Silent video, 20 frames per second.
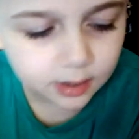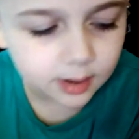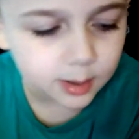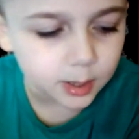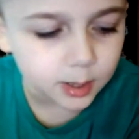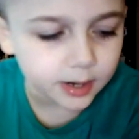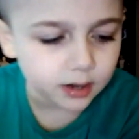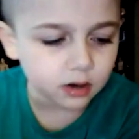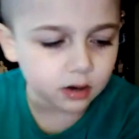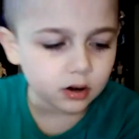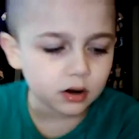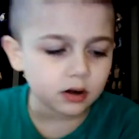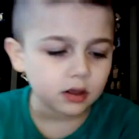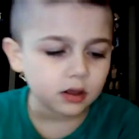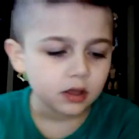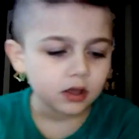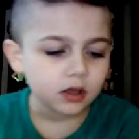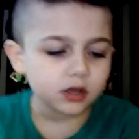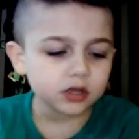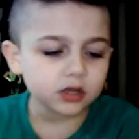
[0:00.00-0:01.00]
a light on
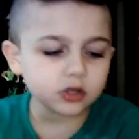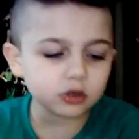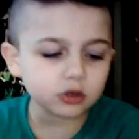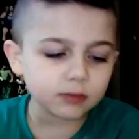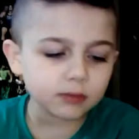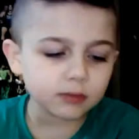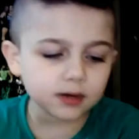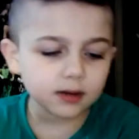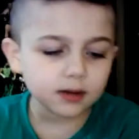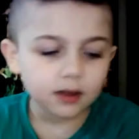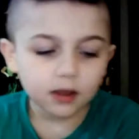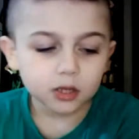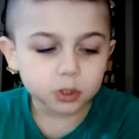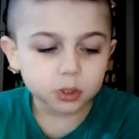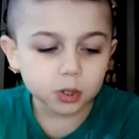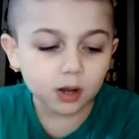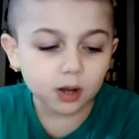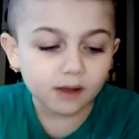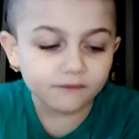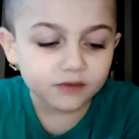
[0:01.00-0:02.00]
human
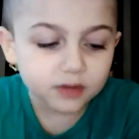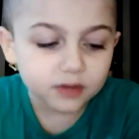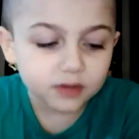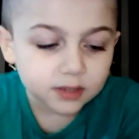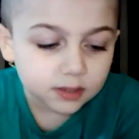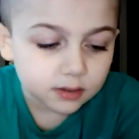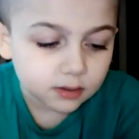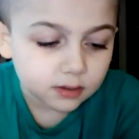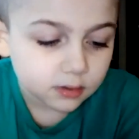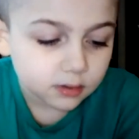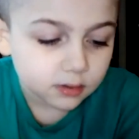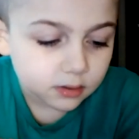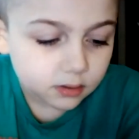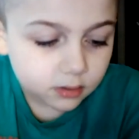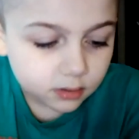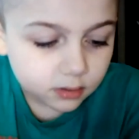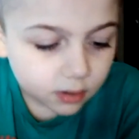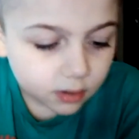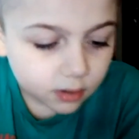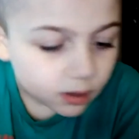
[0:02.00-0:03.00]
trafficking.
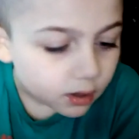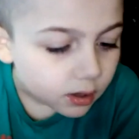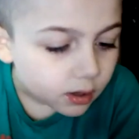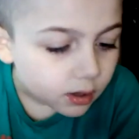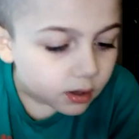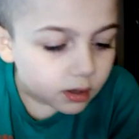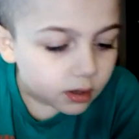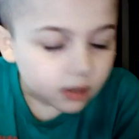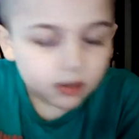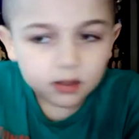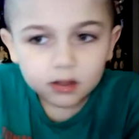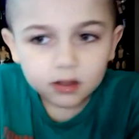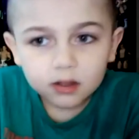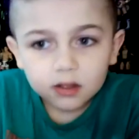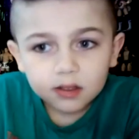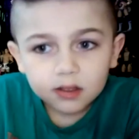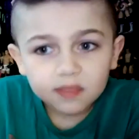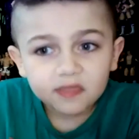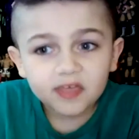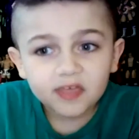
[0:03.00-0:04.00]

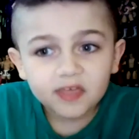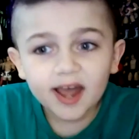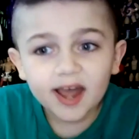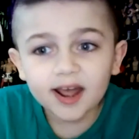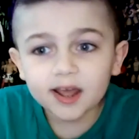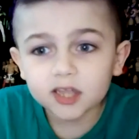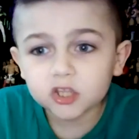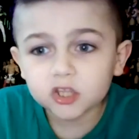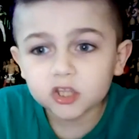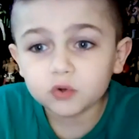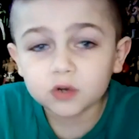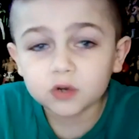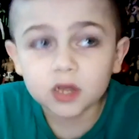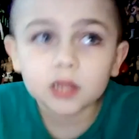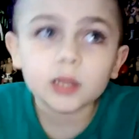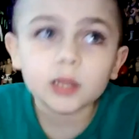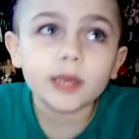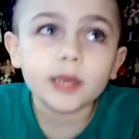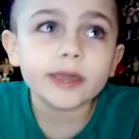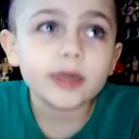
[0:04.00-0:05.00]
That I do
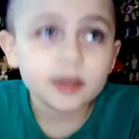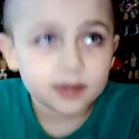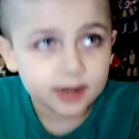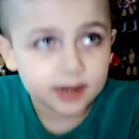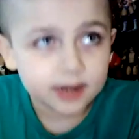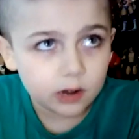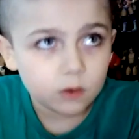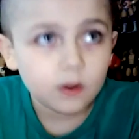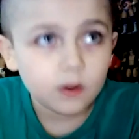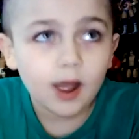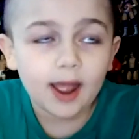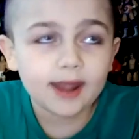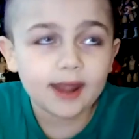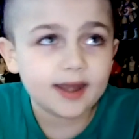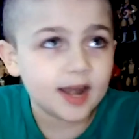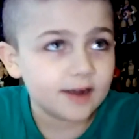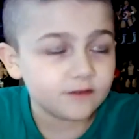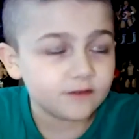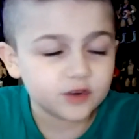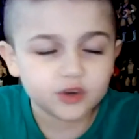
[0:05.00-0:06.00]
not like now. I
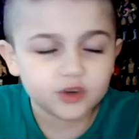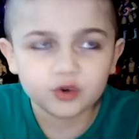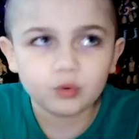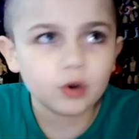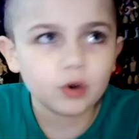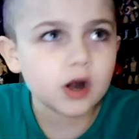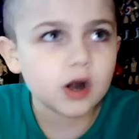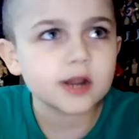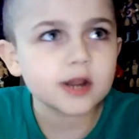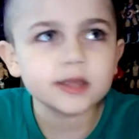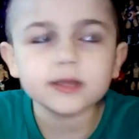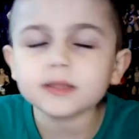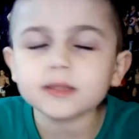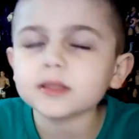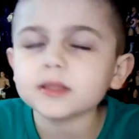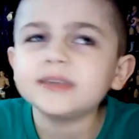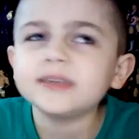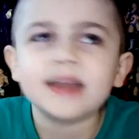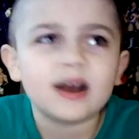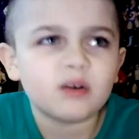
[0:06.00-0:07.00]
never knew what it
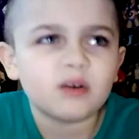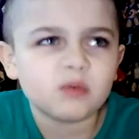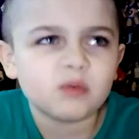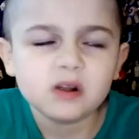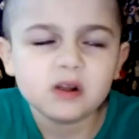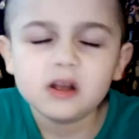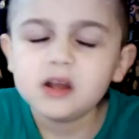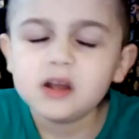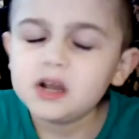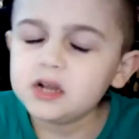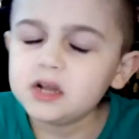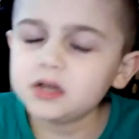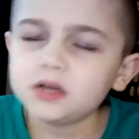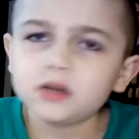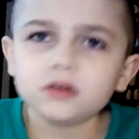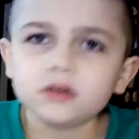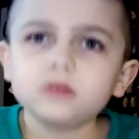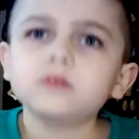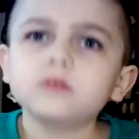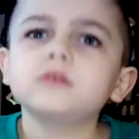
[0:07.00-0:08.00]
is. Now,
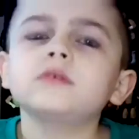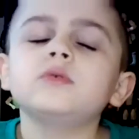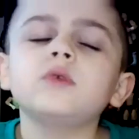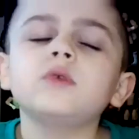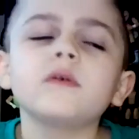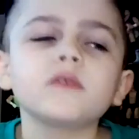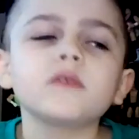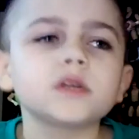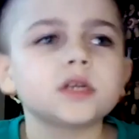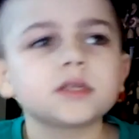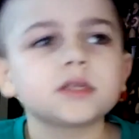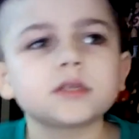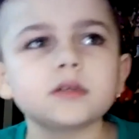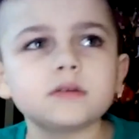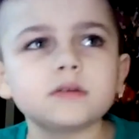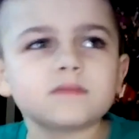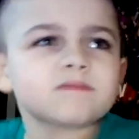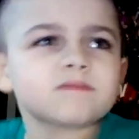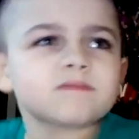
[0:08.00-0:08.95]
whoever does it.